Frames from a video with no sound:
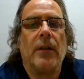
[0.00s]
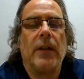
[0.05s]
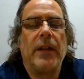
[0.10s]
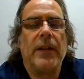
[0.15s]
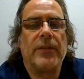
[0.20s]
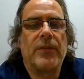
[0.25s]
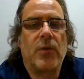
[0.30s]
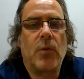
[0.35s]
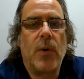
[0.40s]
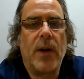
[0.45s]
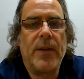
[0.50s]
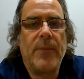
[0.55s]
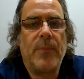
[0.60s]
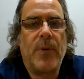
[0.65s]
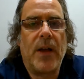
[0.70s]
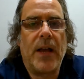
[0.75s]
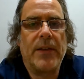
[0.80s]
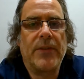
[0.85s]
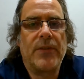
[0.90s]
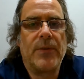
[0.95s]
it is quite
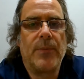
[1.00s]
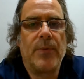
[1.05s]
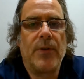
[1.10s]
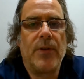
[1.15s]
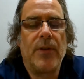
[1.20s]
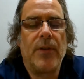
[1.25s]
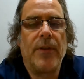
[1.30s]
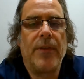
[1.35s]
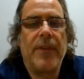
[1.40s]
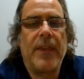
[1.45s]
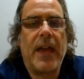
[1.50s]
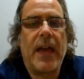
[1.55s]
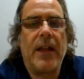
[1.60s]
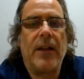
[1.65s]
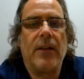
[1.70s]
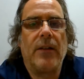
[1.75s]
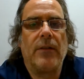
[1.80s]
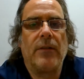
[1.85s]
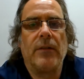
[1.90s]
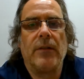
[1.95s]
possible
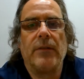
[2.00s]
that